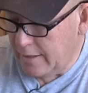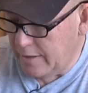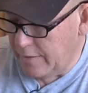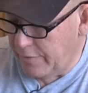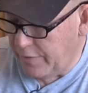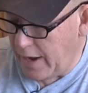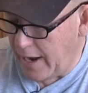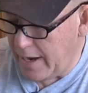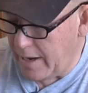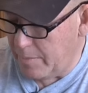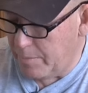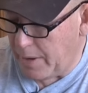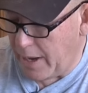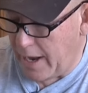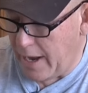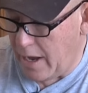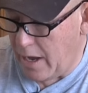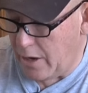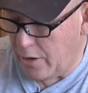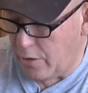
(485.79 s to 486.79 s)
divided
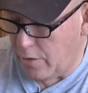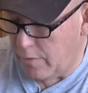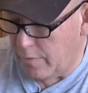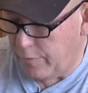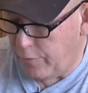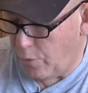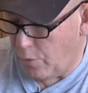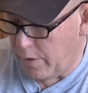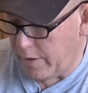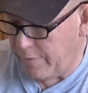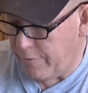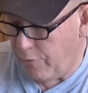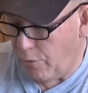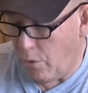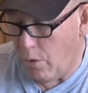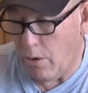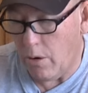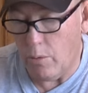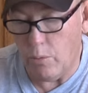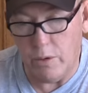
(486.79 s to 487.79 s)
by
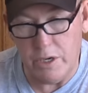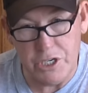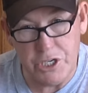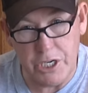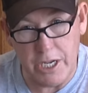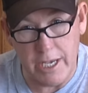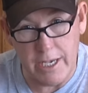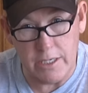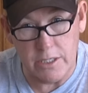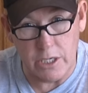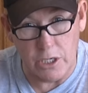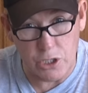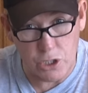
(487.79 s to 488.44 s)
144, which is a